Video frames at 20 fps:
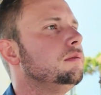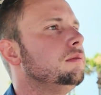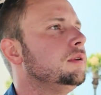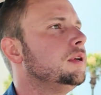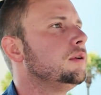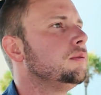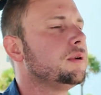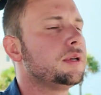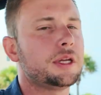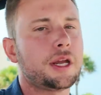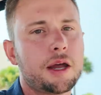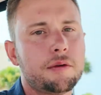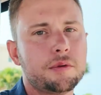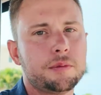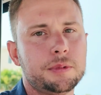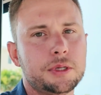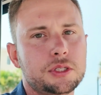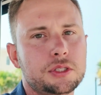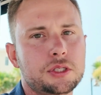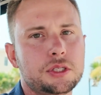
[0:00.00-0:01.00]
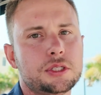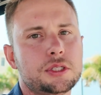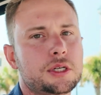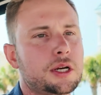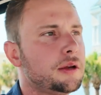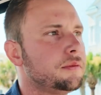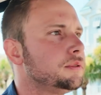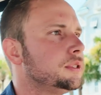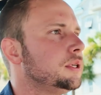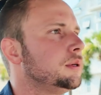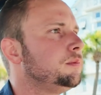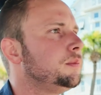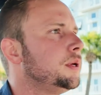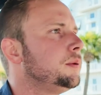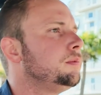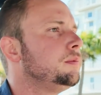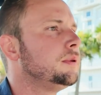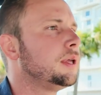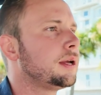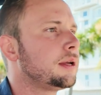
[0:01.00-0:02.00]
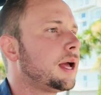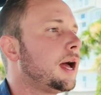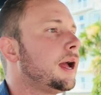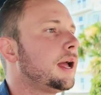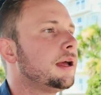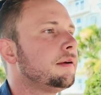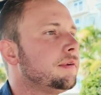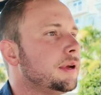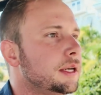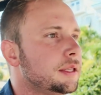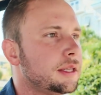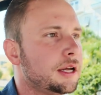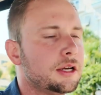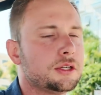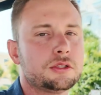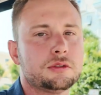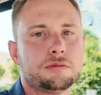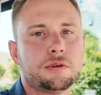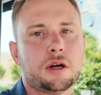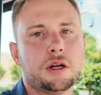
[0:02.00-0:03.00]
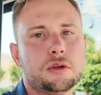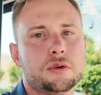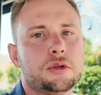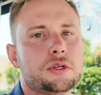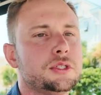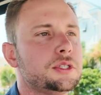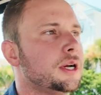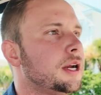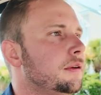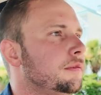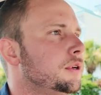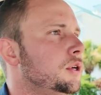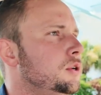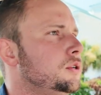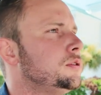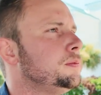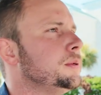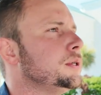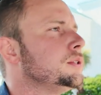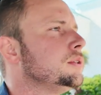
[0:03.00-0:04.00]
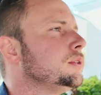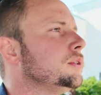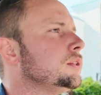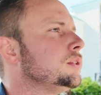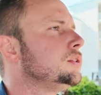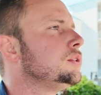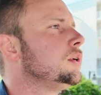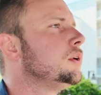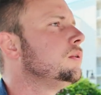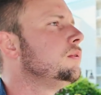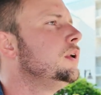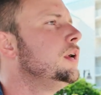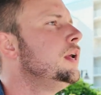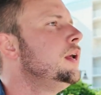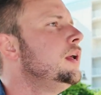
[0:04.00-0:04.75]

didn't really have a business, and I've seen people, like, I have 8,000 followers and I have a huge business. And so